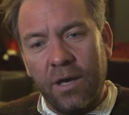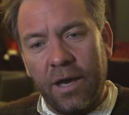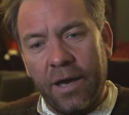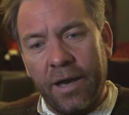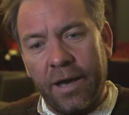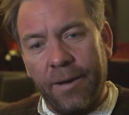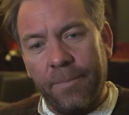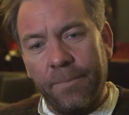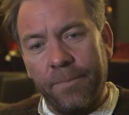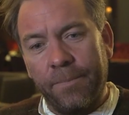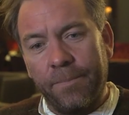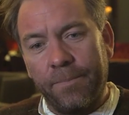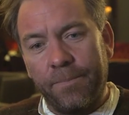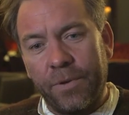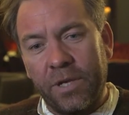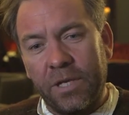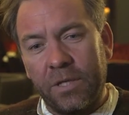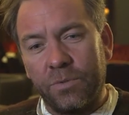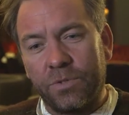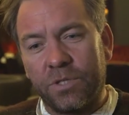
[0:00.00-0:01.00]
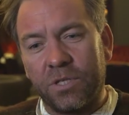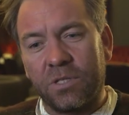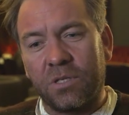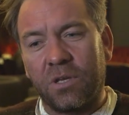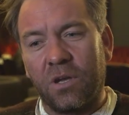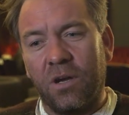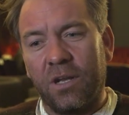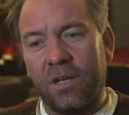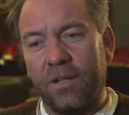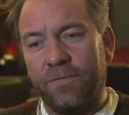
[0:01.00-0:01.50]
But he was just
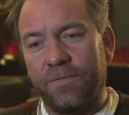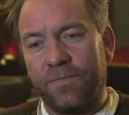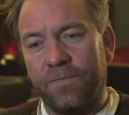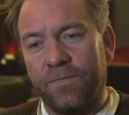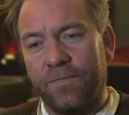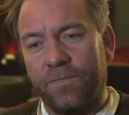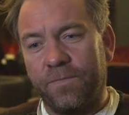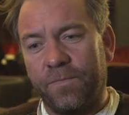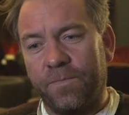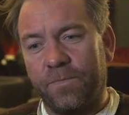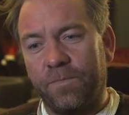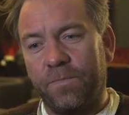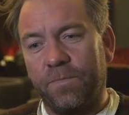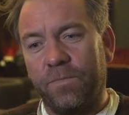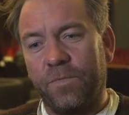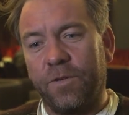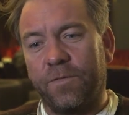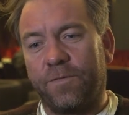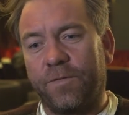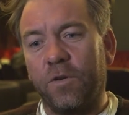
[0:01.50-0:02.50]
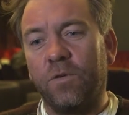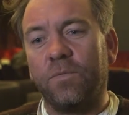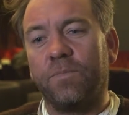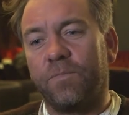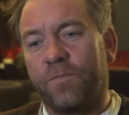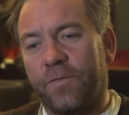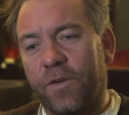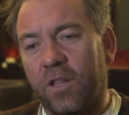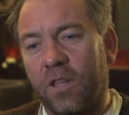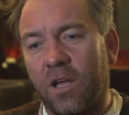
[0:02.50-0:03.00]
kind of, the
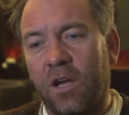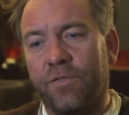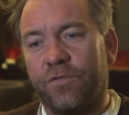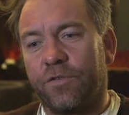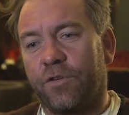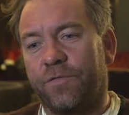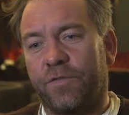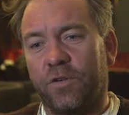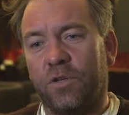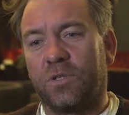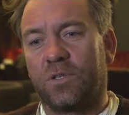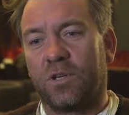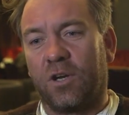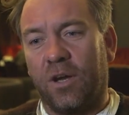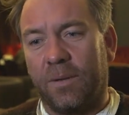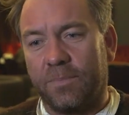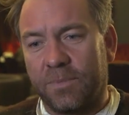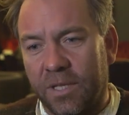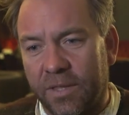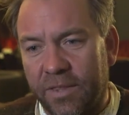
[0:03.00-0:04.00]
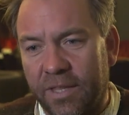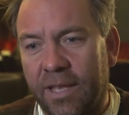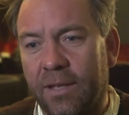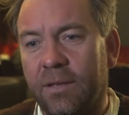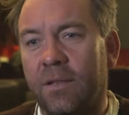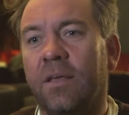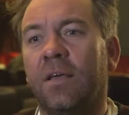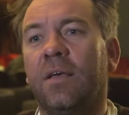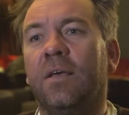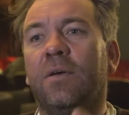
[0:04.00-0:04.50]
film fell over a few times, and then